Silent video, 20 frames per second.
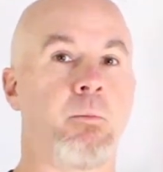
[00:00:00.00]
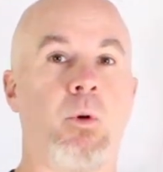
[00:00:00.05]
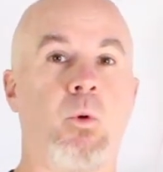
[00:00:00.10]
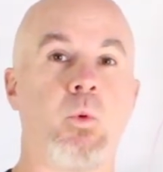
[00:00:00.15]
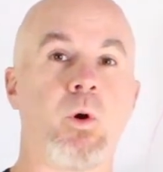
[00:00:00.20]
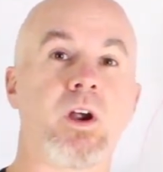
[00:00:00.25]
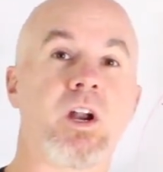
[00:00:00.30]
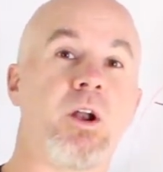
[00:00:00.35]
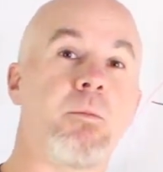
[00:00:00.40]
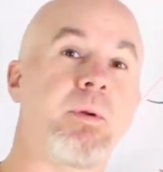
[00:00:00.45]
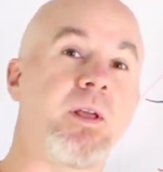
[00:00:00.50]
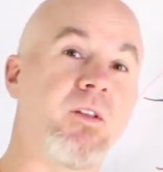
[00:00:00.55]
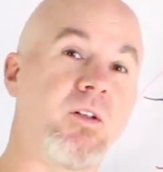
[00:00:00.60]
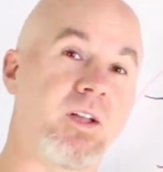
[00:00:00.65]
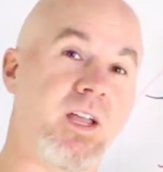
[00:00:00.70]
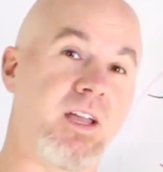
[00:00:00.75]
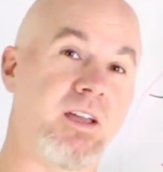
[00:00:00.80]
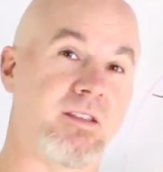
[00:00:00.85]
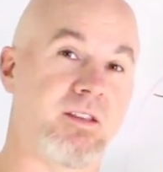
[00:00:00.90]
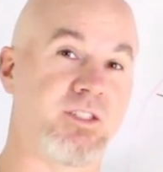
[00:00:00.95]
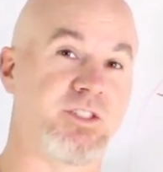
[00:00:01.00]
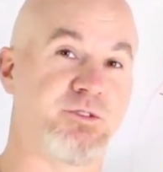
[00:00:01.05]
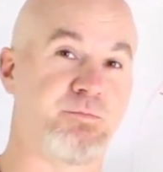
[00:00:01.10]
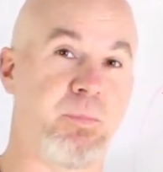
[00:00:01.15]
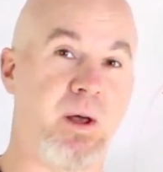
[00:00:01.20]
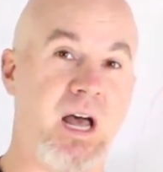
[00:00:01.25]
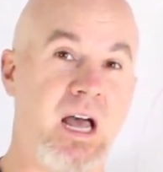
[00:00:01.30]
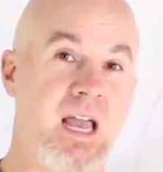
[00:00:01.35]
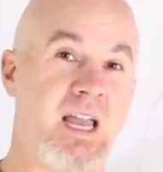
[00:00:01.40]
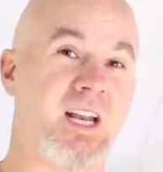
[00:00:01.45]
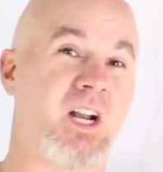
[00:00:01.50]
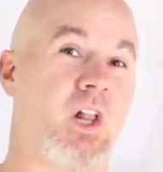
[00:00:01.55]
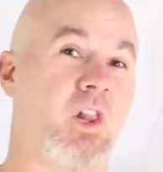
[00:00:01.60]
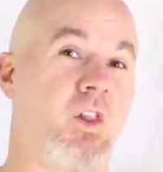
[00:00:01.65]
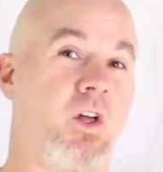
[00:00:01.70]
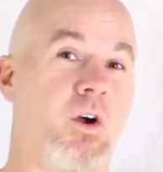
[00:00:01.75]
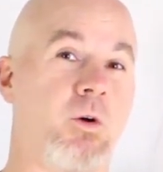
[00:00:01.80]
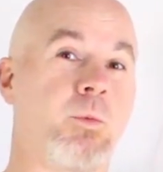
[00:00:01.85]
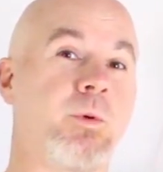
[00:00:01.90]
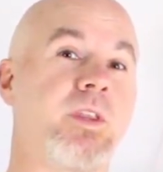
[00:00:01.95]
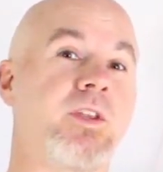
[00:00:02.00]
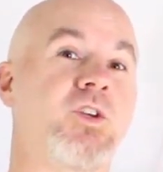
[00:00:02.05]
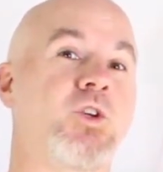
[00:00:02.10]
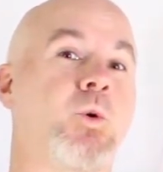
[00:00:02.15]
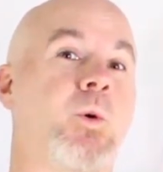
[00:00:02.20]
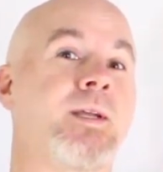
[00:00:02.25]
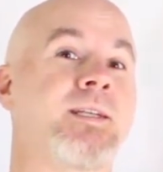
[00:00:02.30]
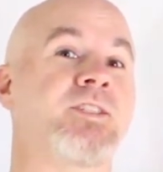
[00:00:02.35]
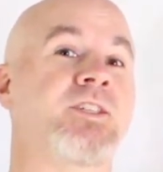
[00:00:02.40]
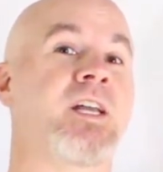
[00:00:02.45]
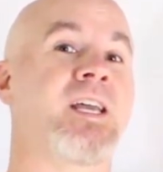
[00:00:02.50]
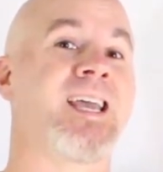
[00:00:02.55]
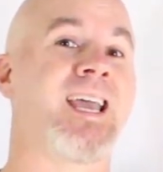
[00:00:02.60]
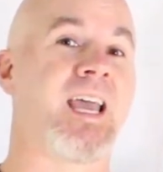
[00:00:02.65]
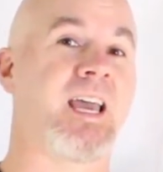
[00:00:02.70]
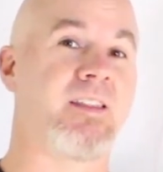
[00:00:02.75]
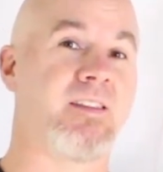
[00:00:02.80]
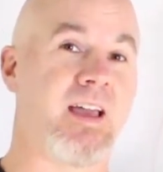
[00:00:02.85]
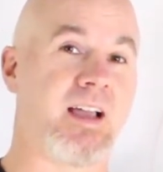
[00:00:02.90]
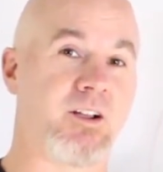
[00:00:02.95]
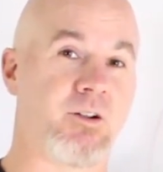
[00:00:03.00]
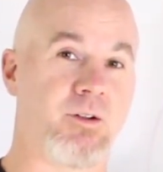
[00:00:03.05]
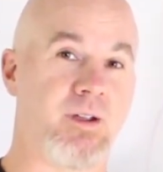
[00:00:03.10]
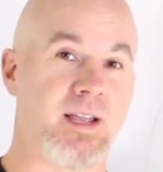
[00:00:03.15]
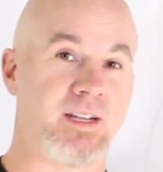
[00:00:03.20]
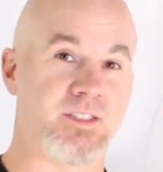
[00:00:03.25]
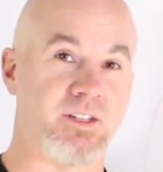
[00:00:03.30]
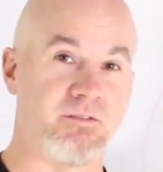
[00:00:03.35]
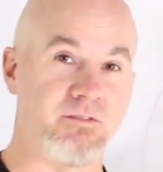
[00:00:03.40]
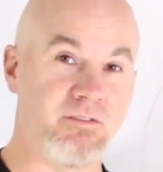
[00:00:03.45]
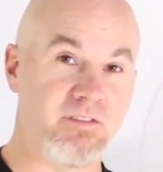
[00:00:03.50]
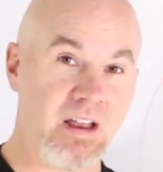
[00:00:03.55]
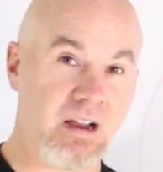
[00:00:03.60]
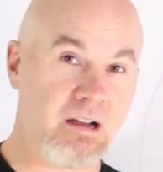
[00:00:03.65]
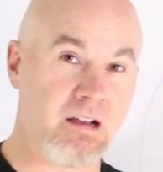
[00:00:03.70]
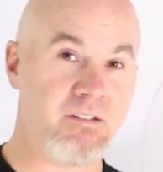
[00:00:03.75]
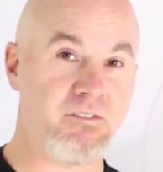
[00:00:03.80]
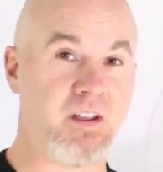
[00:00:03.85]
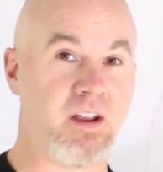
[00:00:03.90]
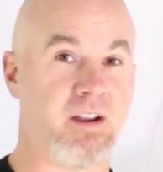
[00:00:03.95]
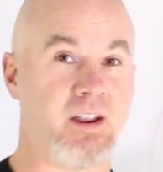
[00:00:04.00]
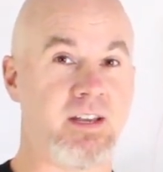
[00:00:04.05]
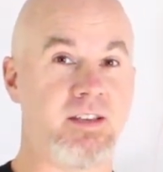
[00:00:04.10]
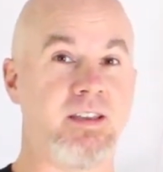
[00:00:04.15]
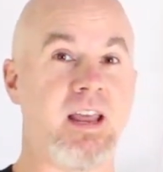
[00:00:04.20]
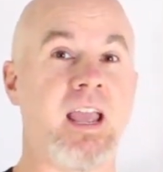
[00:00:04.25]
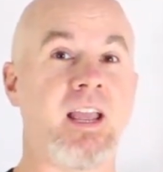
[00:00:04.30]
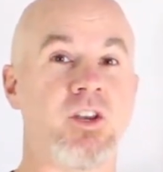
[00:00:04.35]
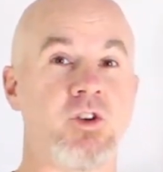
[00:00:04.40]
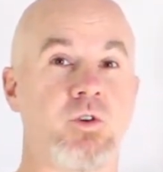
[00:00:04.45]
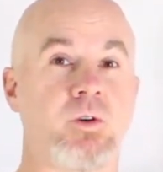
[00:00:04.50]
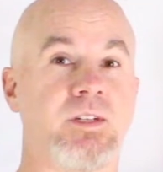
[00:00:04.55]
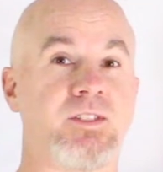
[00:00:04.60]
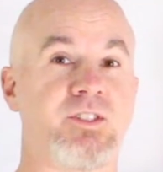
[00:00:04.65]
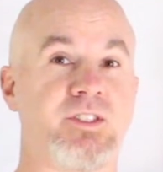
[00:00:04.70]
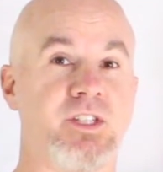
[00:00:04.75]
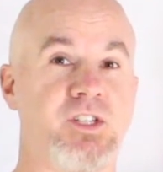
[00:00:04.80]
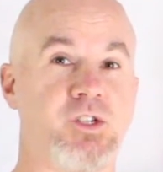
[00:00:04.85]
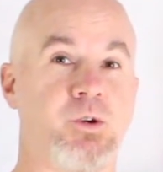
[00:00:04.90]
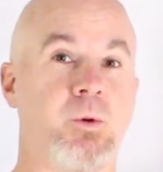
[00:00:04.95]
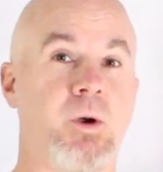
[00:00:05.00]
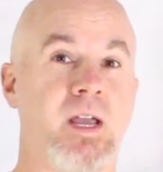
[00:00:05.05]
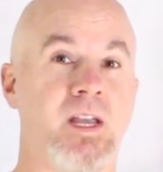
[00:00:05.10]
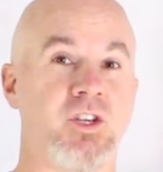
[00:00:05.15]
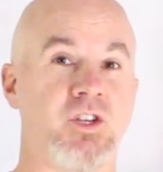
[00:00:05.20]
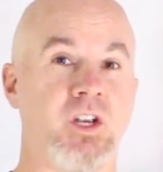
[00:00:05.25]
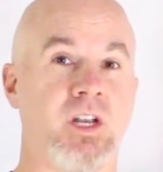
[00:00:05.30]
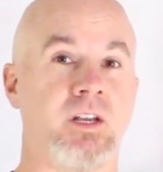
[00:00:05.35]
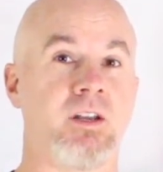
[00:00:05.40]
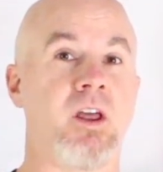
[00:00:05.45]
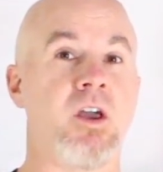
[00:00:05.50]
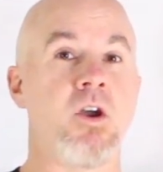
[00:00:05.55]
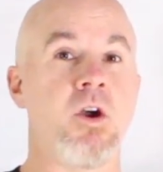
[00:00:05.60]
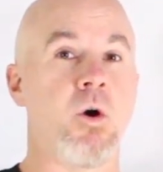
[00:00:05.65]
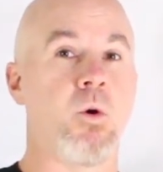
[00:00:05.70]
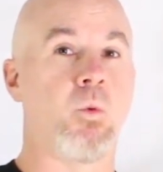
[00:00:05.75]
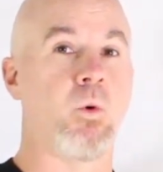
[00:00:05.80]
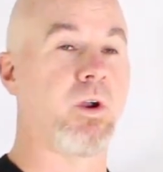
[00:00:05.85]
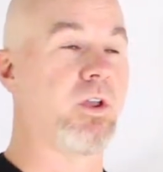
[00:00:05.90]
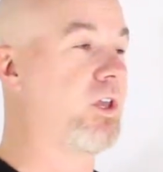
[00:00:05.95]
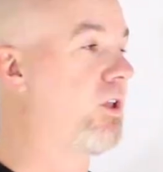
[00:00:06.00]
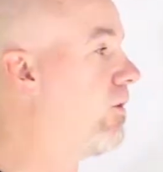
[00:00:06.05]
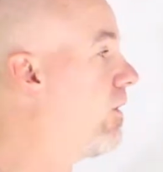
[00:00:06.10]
But we're going to be looking at the spine along with the joints, and that creates a very, very dangerous situation where